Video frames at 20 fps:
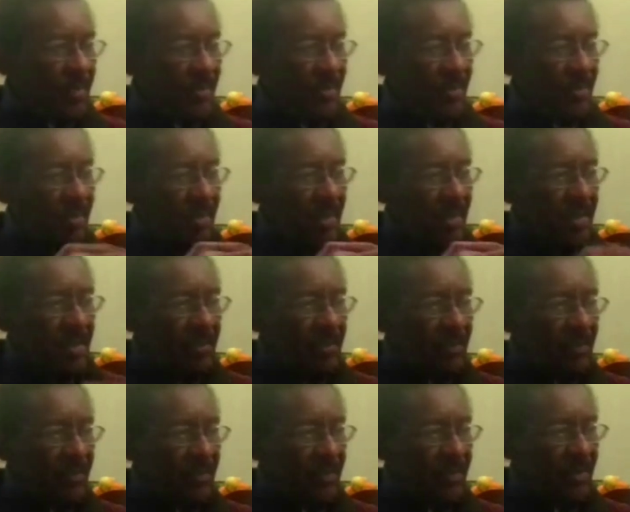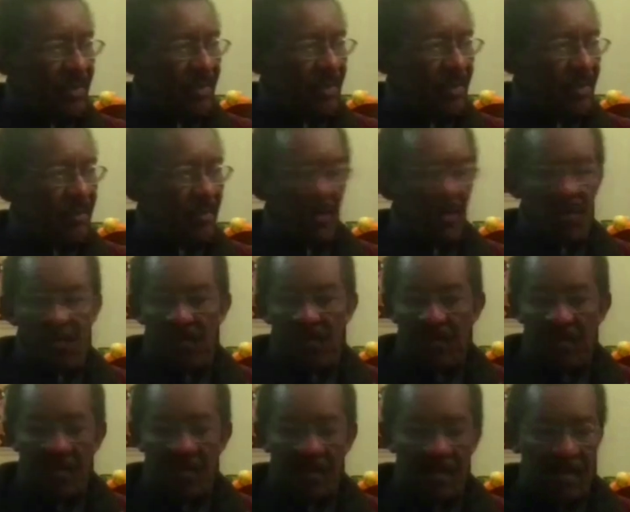there was Stanley Vincent, we all,
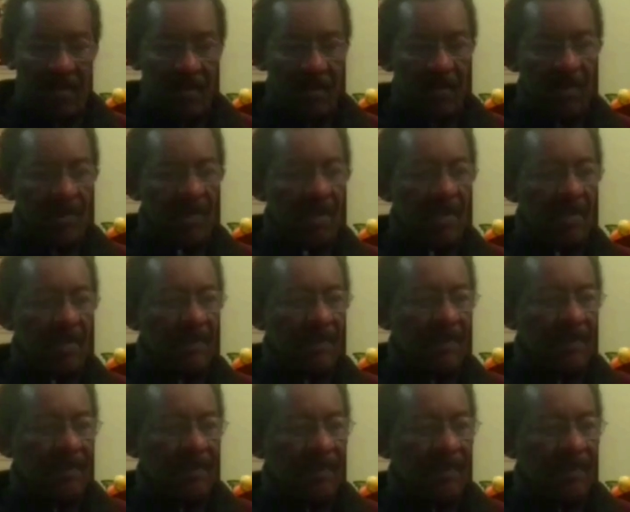all in the group together.